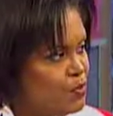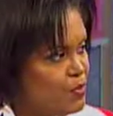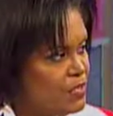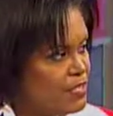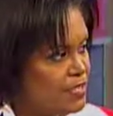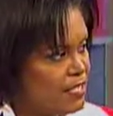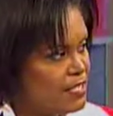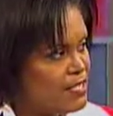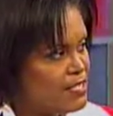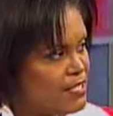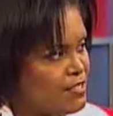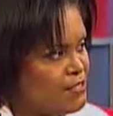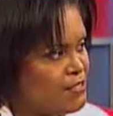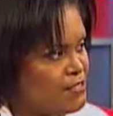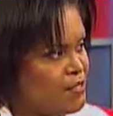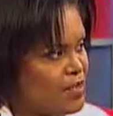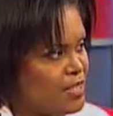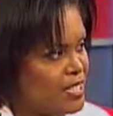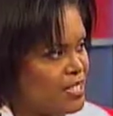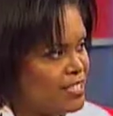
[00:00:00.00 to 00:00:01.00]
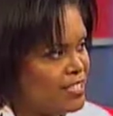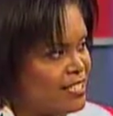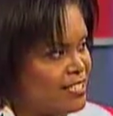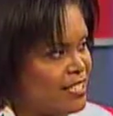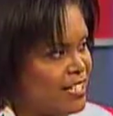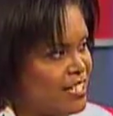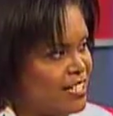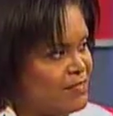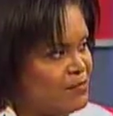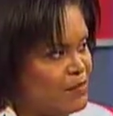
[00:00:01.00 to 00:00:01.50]
conserve water
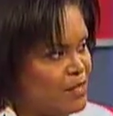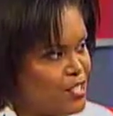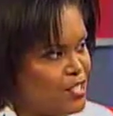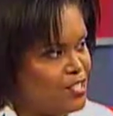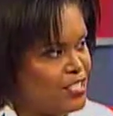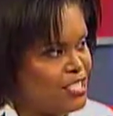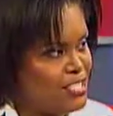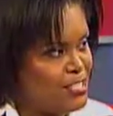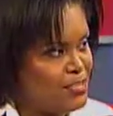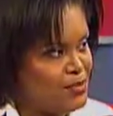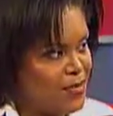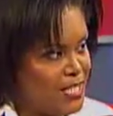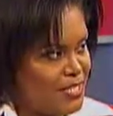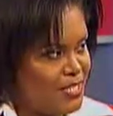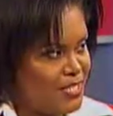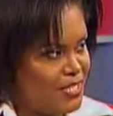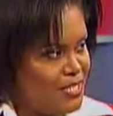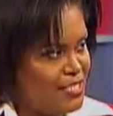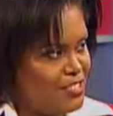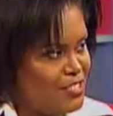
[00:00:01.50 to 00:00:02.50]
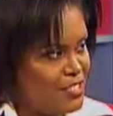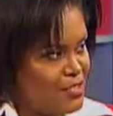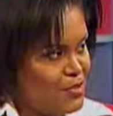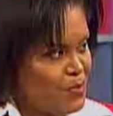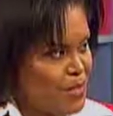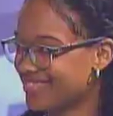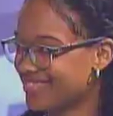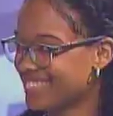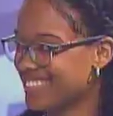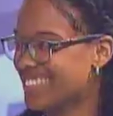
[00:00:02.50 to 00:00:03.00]
and brush your teeth with just
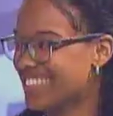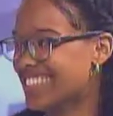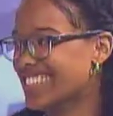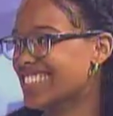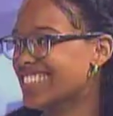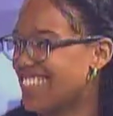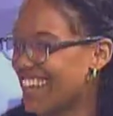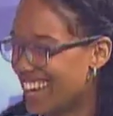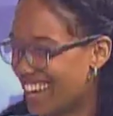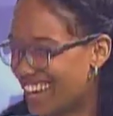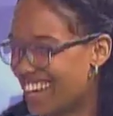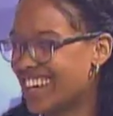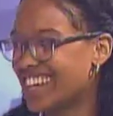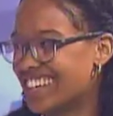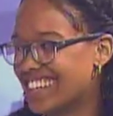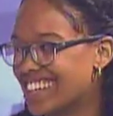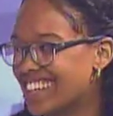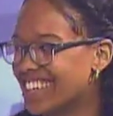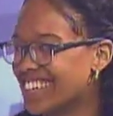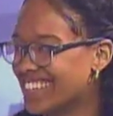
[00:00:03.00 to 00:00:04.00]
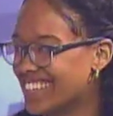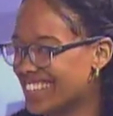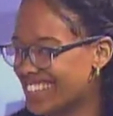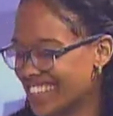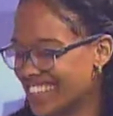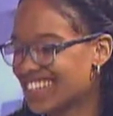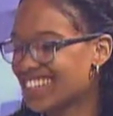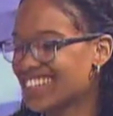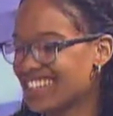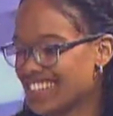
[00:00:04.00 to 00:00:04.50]
cup of water and bathe with
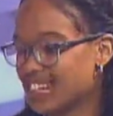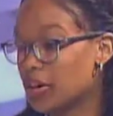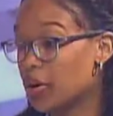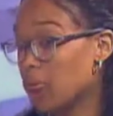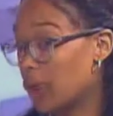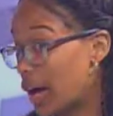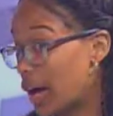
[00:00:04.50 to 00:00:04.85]
just one bucket.